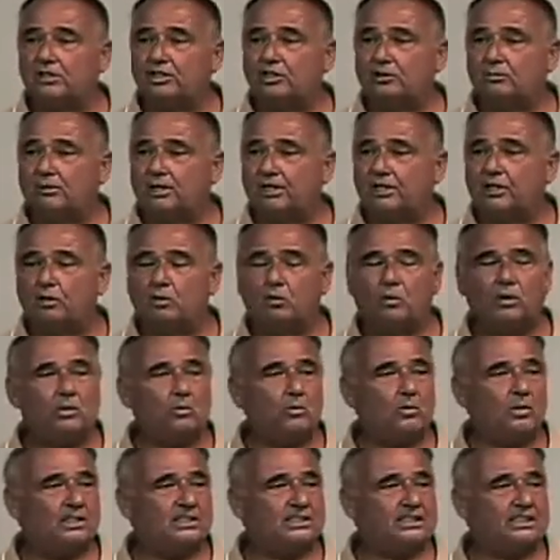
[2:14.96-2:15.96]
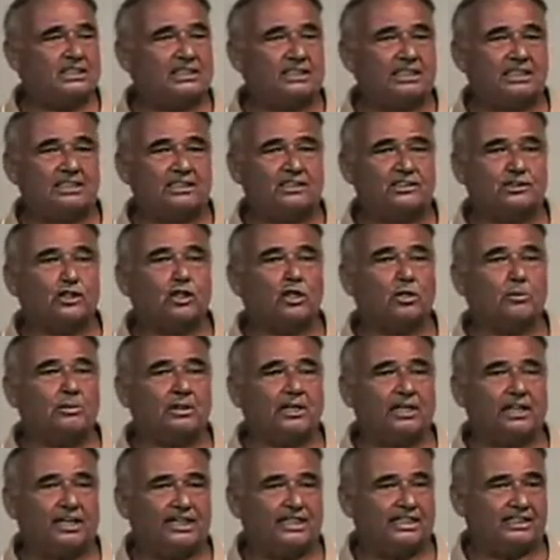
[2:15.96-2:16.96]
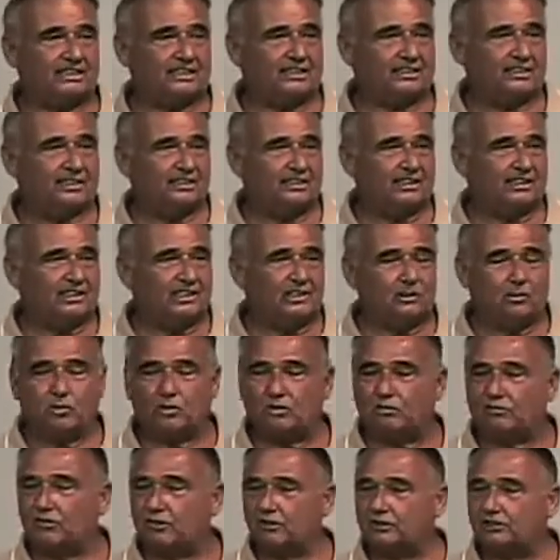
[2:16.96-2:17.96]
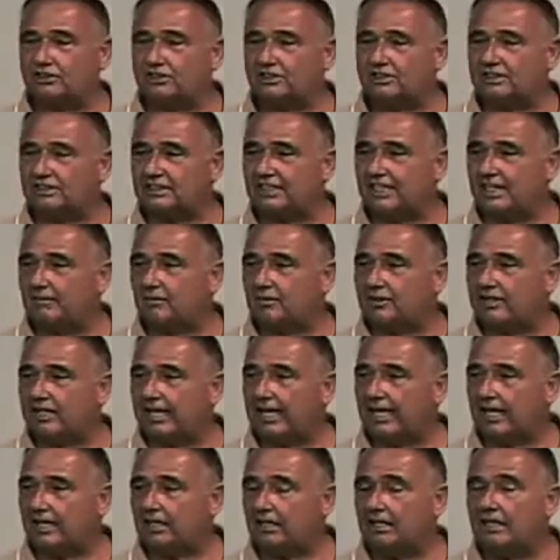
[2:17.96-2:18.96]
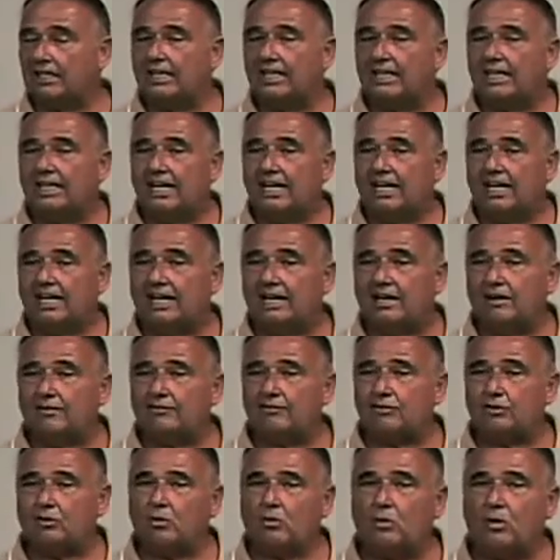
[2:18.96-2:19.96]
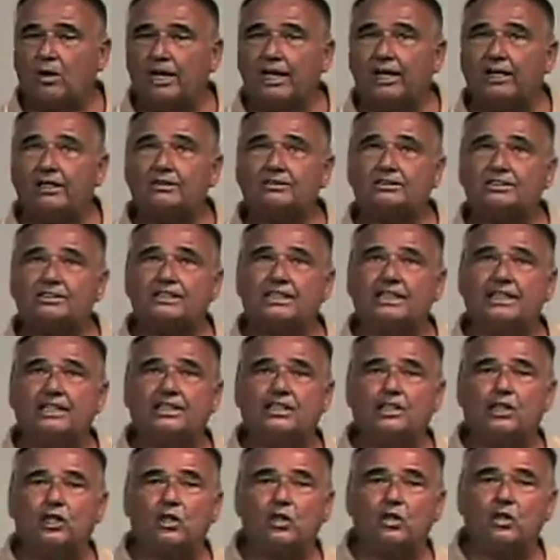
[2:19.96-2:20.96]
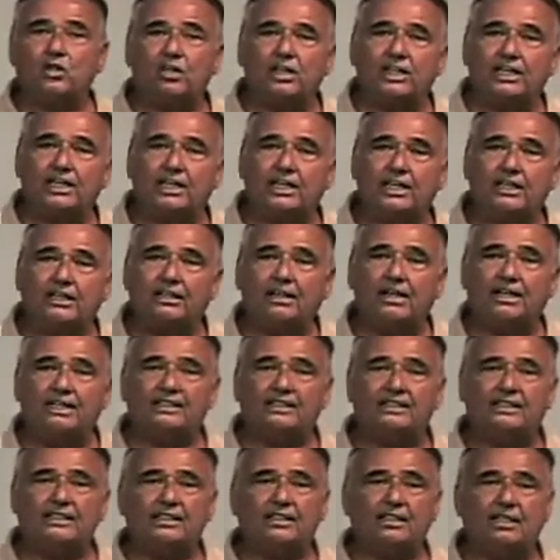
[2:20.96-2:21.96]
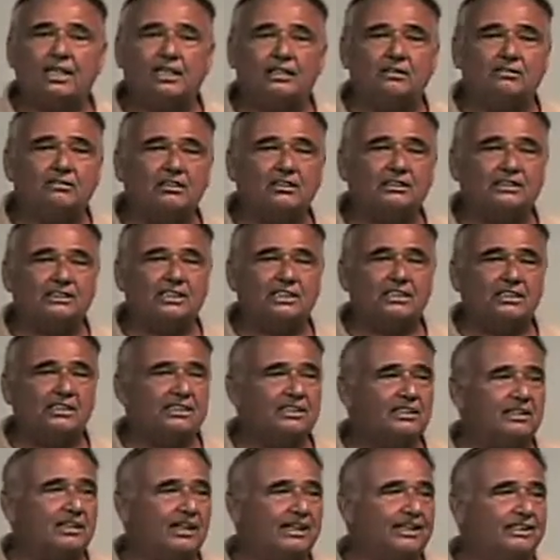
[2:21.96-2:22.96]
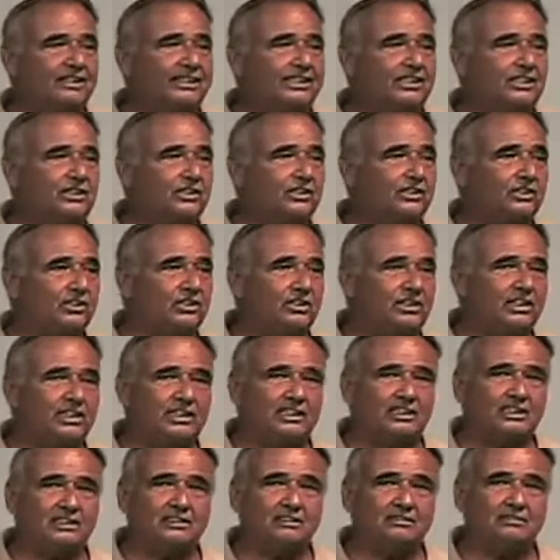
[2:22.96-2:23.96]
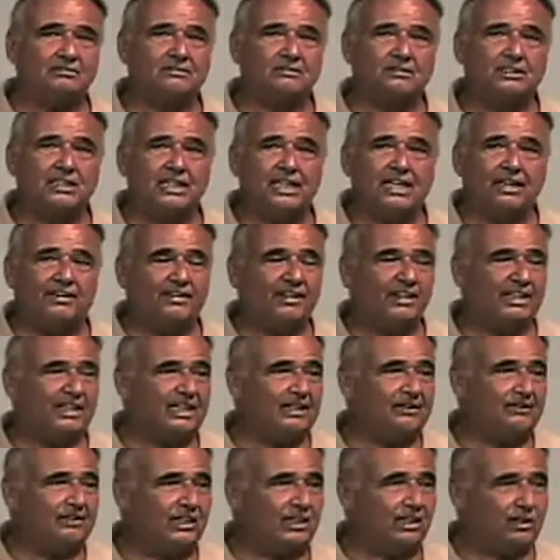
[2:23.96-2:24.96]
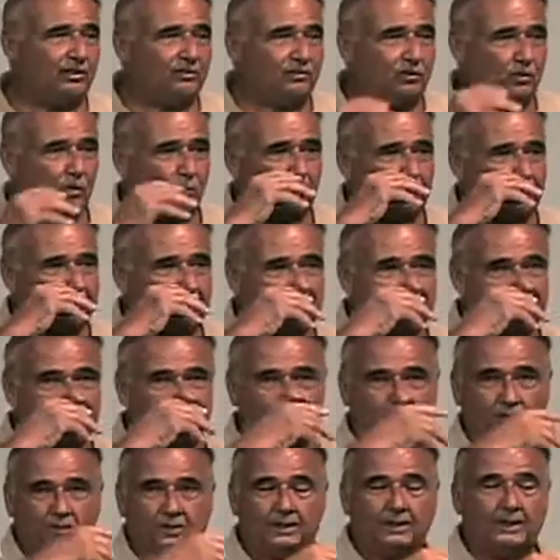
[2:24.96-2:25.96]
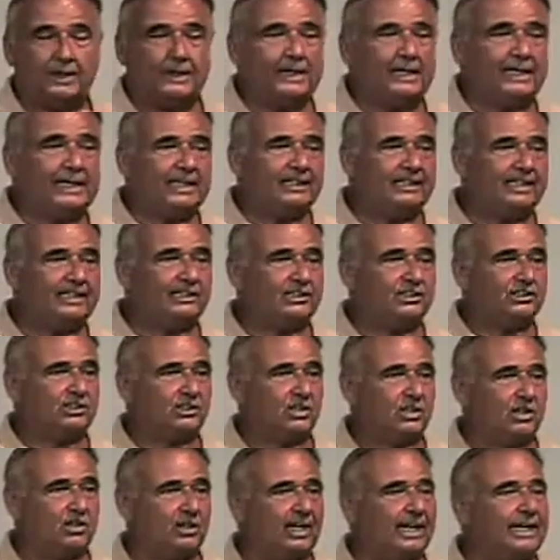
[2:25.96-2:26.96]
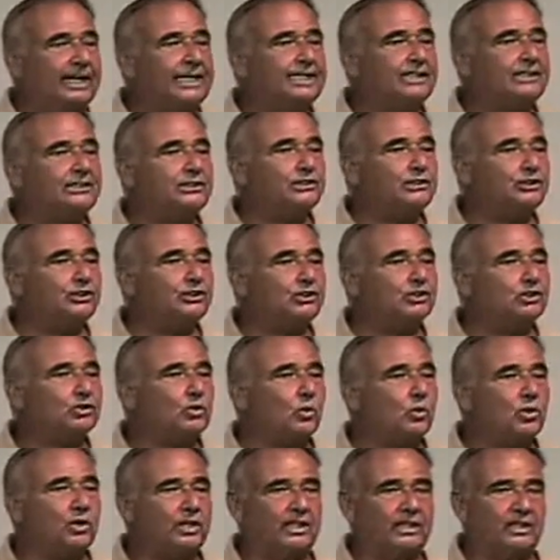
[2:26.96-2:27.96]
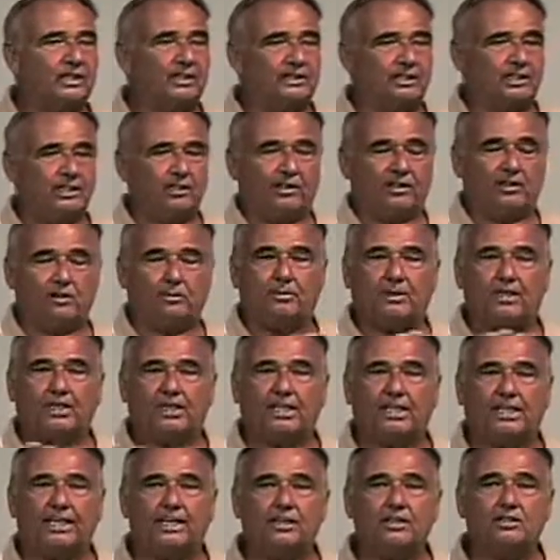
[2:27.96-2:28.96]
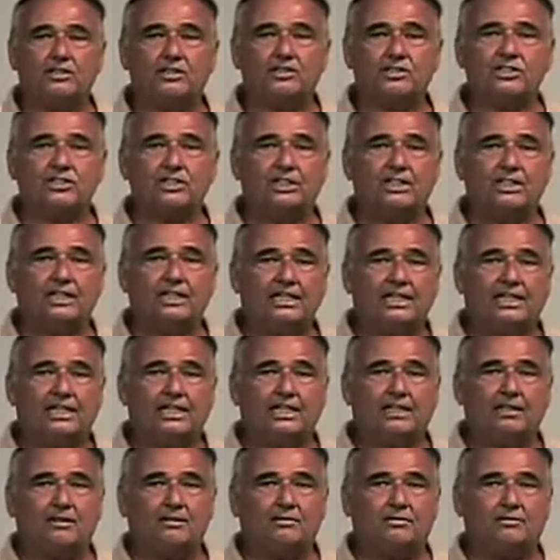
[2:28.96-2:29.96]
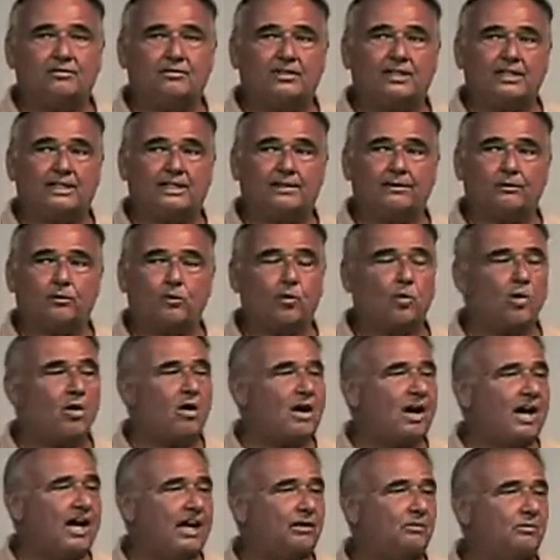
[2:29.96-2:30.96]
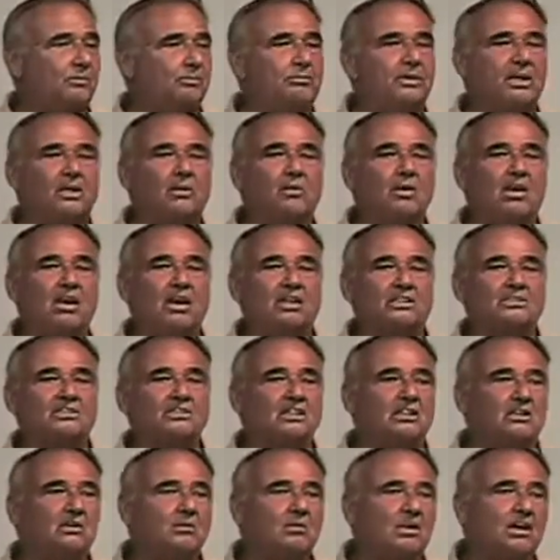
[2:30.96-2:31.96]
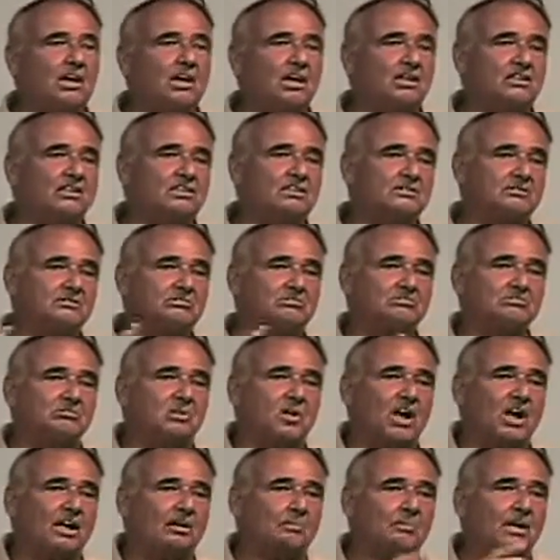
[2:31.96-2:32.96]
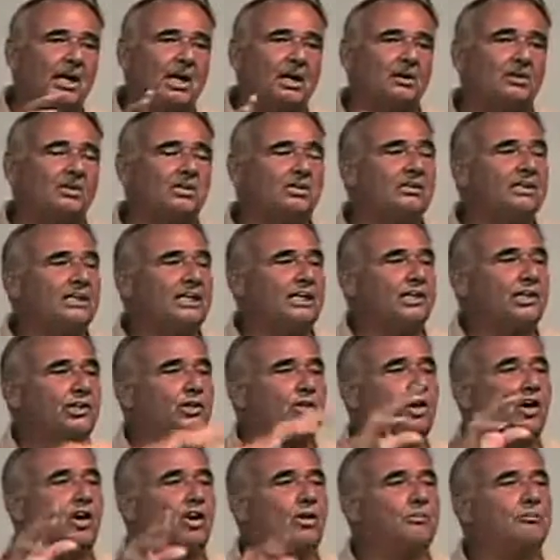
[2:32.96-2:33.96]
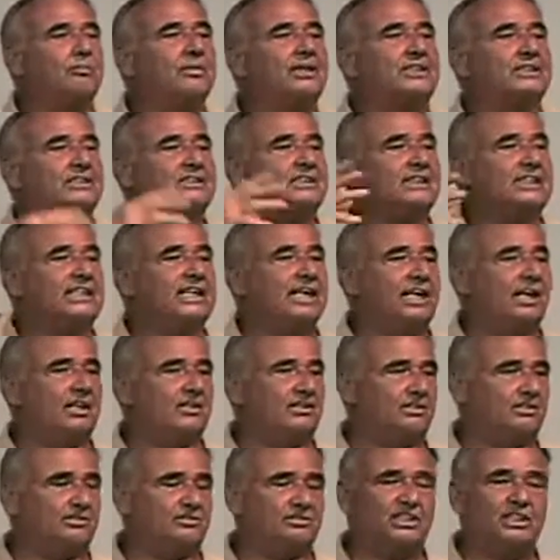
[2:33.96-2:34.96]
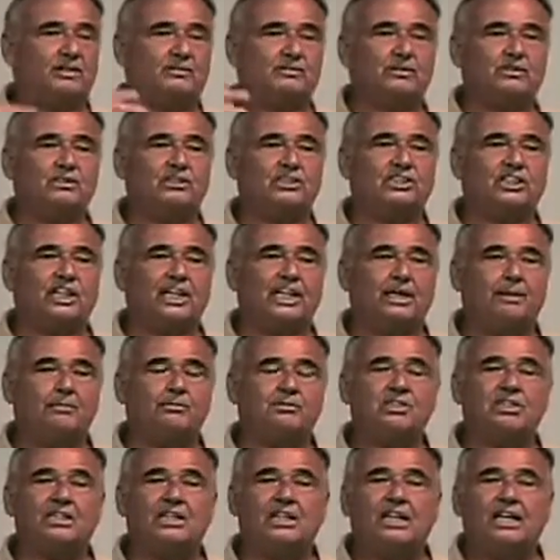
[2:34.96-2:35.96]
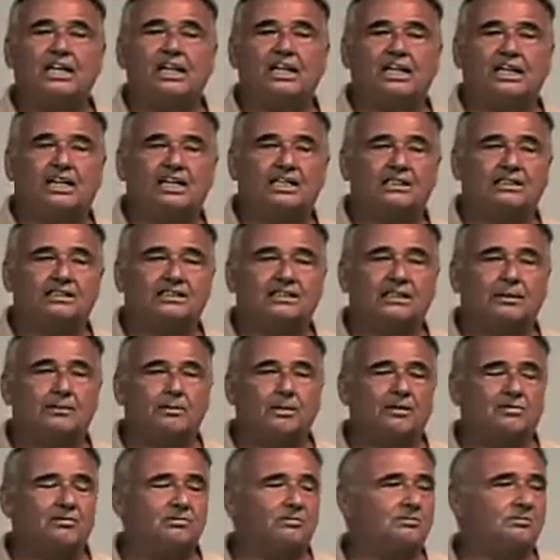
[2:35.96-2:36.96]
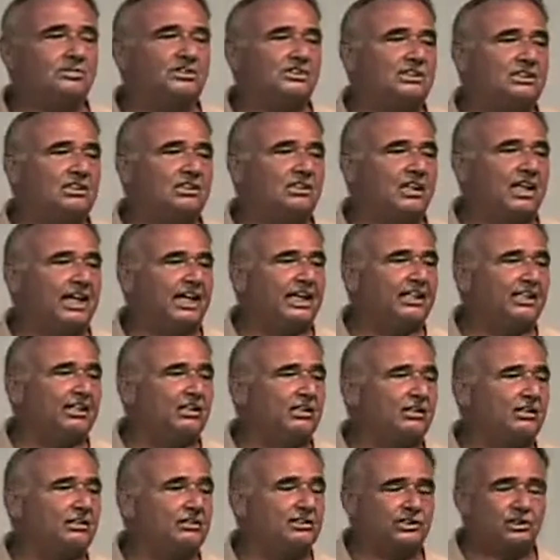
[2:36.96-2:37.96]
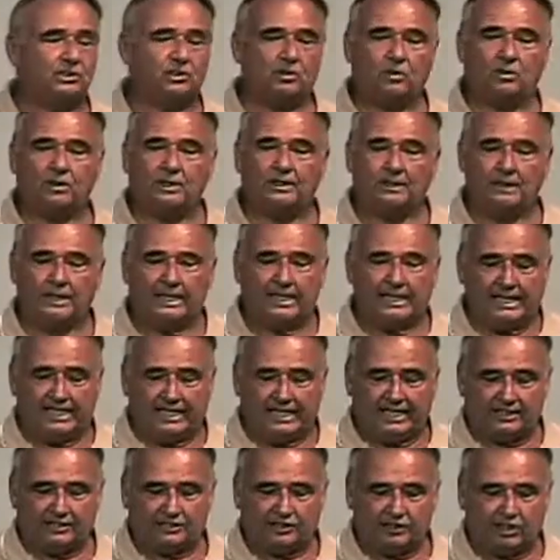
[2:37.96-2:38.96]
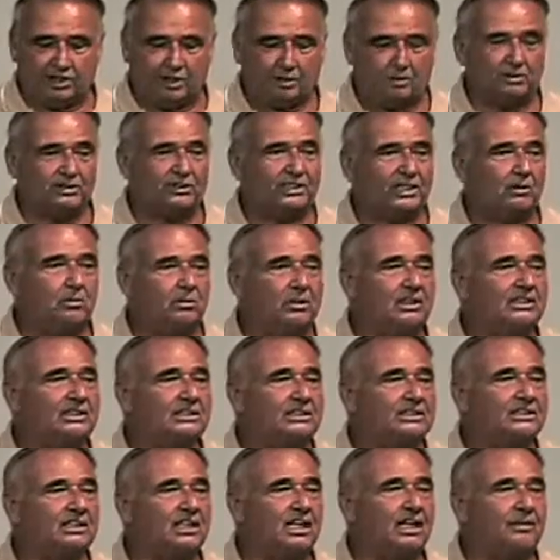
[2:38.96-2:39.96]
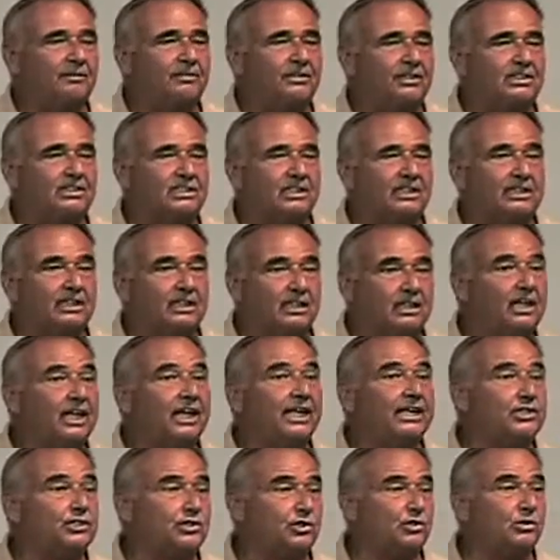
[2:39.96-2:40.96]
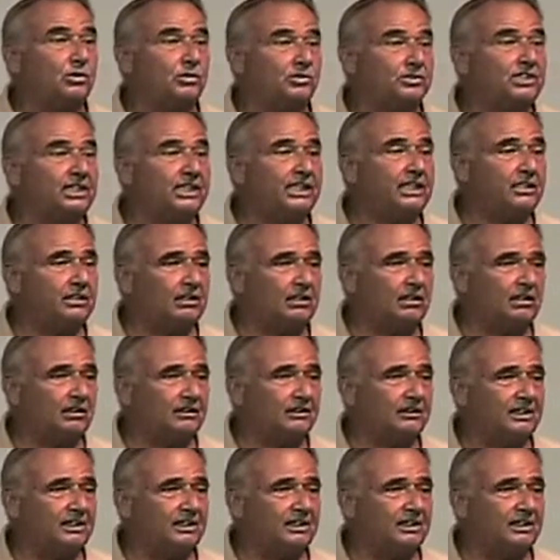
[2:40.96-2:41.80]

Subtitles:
you may know, when was it that turbidites were first discovered? They had for a while, say in the early 1900s into the 1930s, and I think even into the 40s and so on, they saw unsorted, there'd be layers of rock, big rocks, little rocks, rock powder, all mixed together, different shapes, some of them still angular and so on. And so they were saying, well, this is obviously glacial till.